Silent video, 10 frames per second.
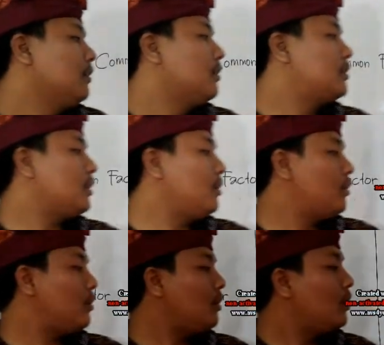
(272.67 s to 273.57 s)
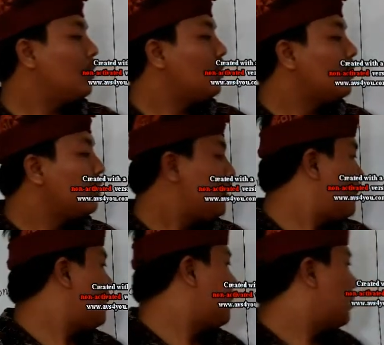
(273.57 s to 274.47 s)
So,
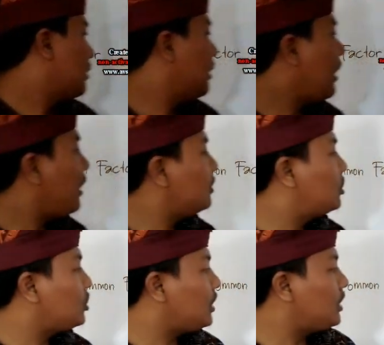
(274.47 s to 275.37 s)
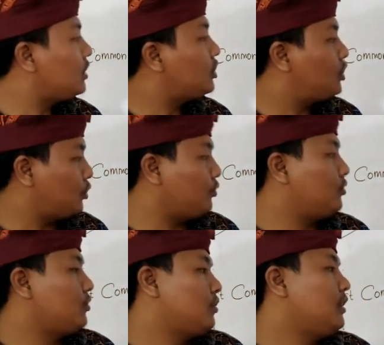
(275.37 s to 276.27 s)
there are 3
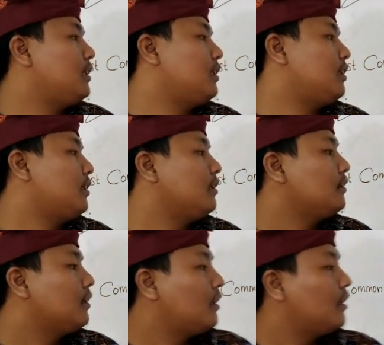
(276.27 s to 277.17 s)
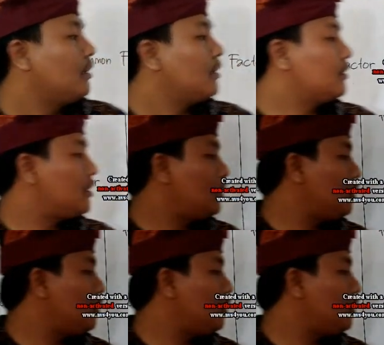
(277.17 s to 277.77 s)
2's here. So,